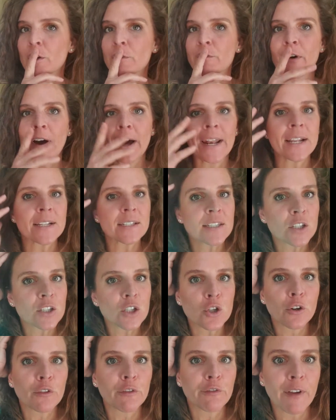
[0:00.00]
your finances,
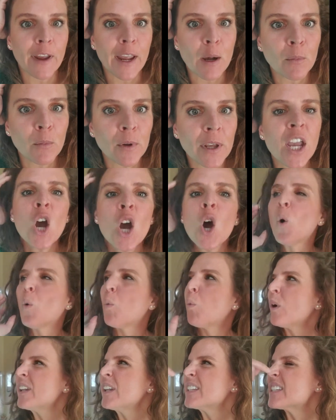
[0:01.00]
and your family
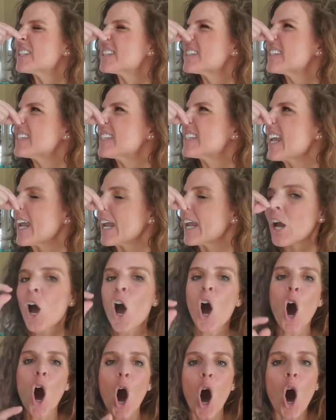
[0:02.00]
wouldn't stink,
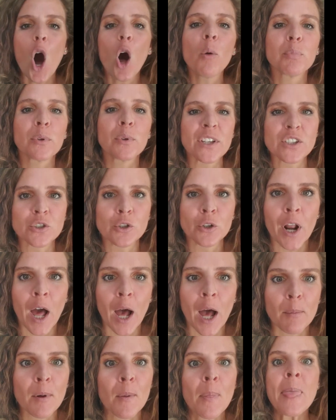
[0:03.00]
all blistered
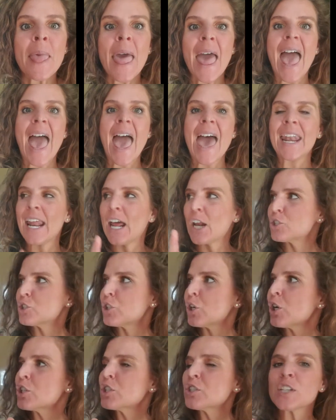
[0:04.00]
up. And at
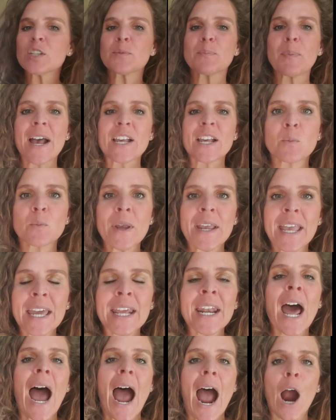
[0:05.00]
church this past
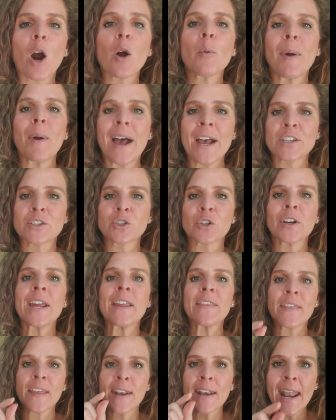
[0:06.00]
weekend, our pastor
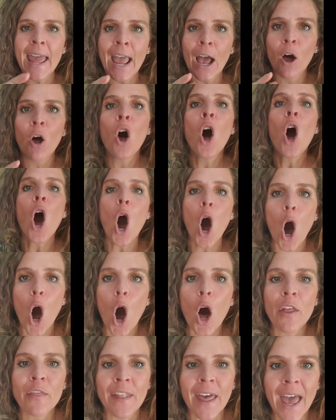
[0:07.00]
hit the nail
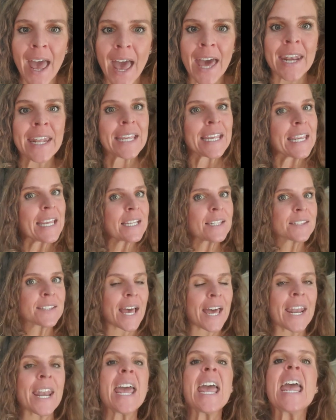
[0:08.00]
on the head. He
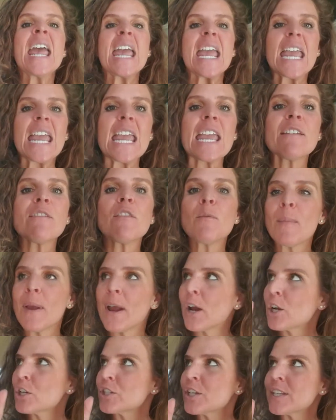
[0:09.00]
said, even
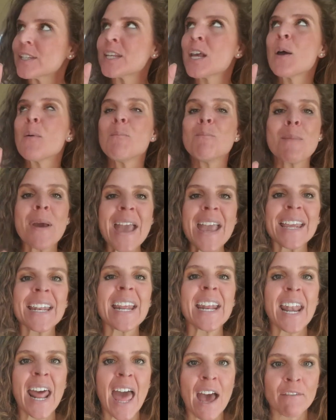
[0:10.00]
marriages made
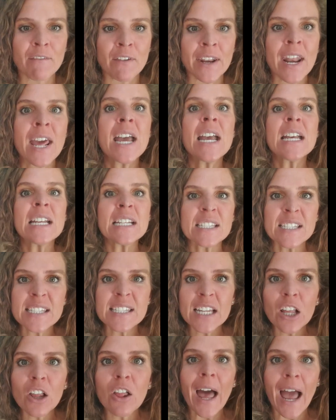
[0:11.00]
in heaven
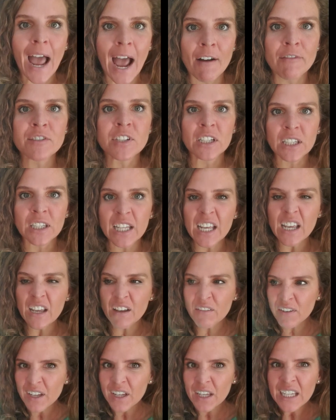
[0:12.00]
still have to live